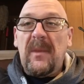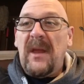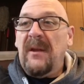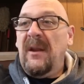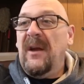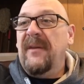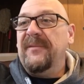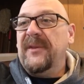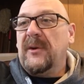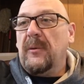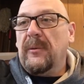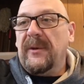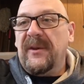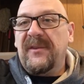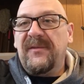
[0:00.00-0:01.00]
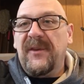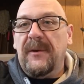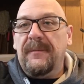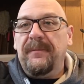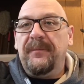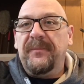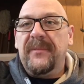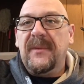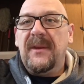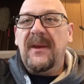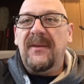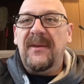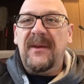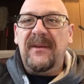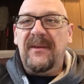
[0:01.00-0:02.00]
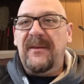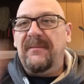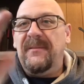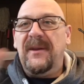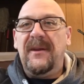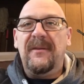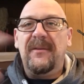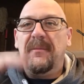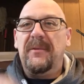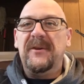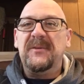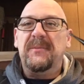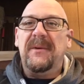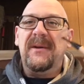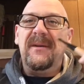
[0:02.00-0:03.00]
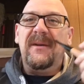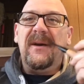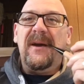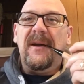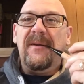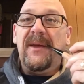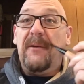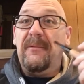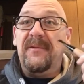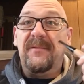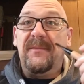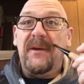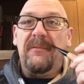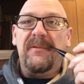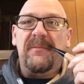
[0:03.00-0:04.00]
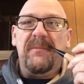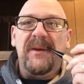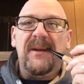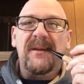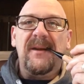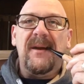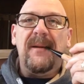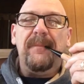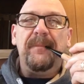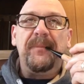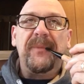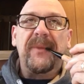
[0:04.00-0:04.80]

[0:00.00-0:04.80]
Loved the cordless phone, and then you you know the push button dial. That was that was big time,